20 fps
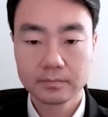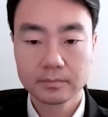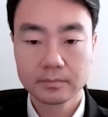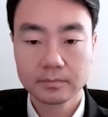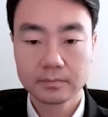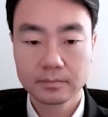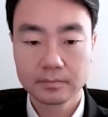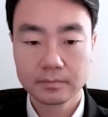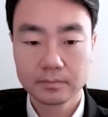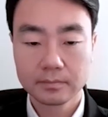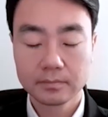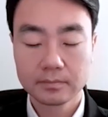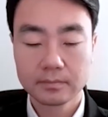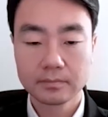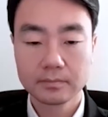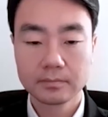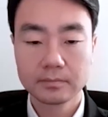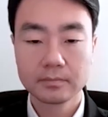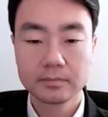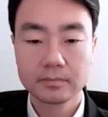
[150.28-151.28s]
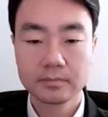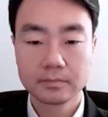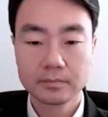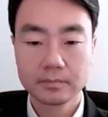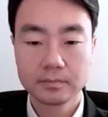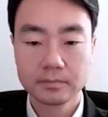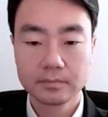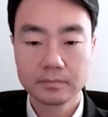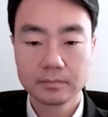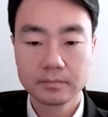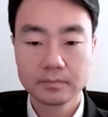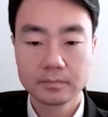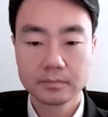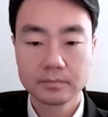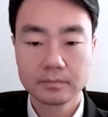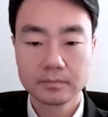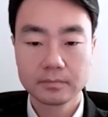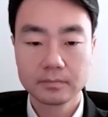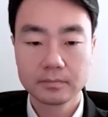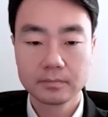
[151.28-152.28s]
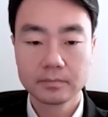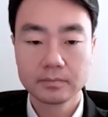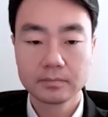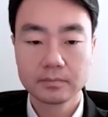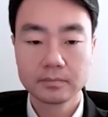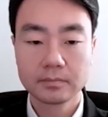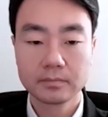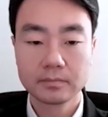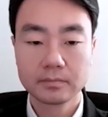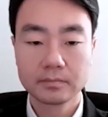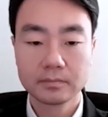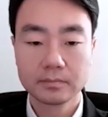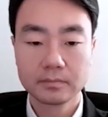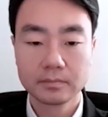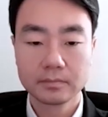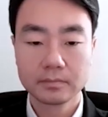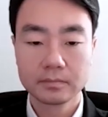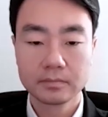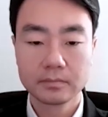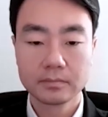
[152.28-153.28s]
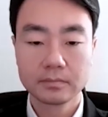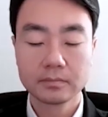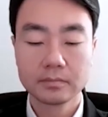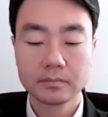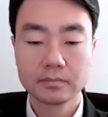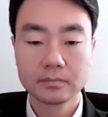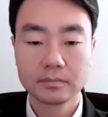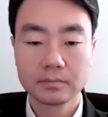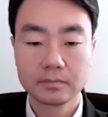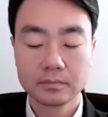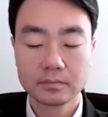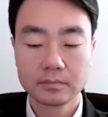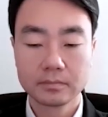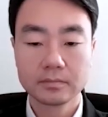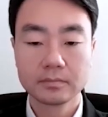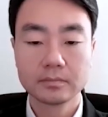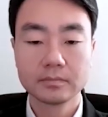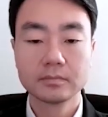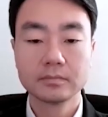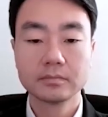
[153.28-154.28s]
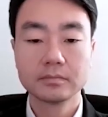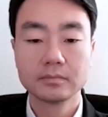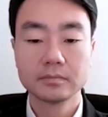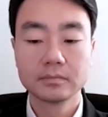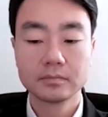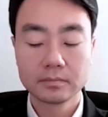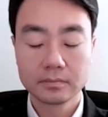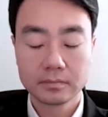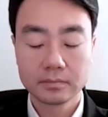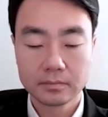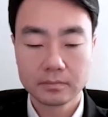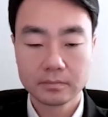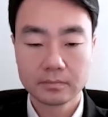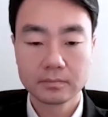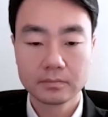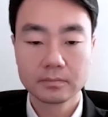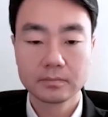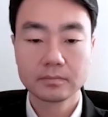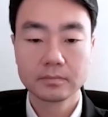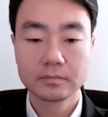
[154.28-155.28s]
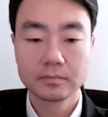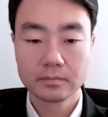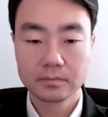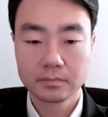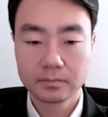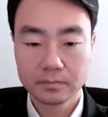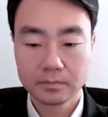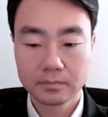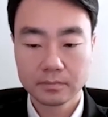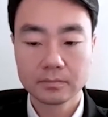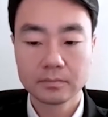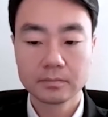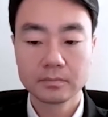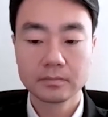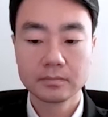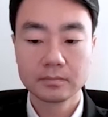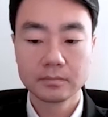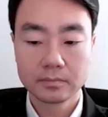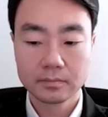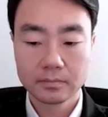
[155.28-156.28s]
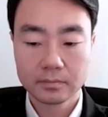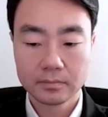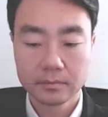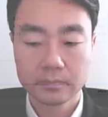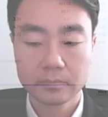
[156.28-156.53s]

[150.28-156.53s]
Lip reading: No words are spoken by the person on screen.